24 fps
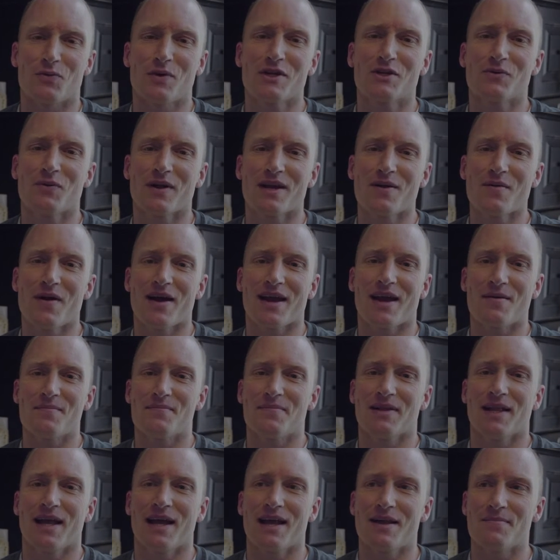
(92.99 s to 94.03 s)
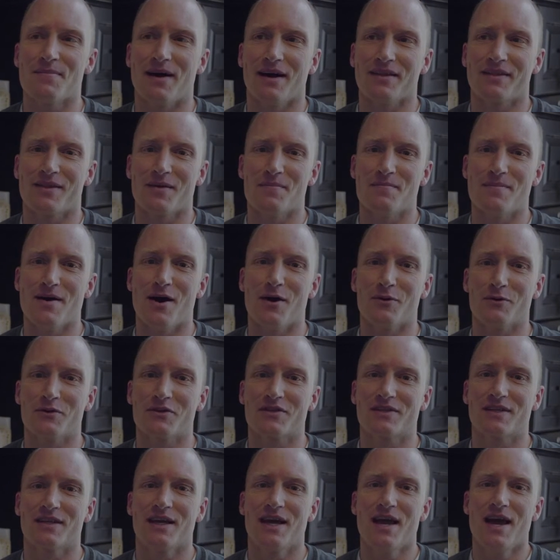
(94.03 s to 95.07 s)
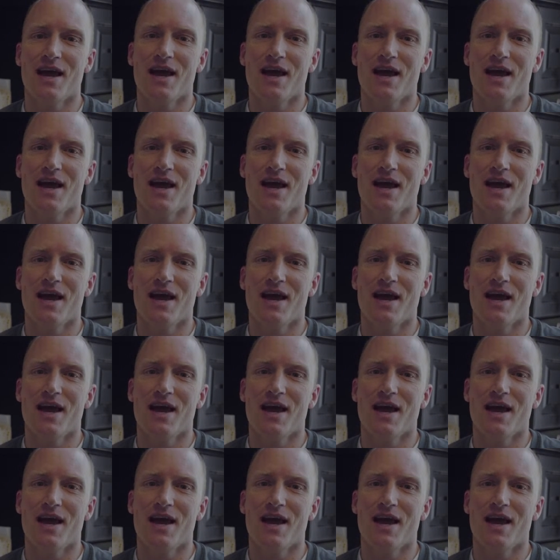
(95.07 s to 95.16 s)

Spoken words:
Which one do I complain about the most?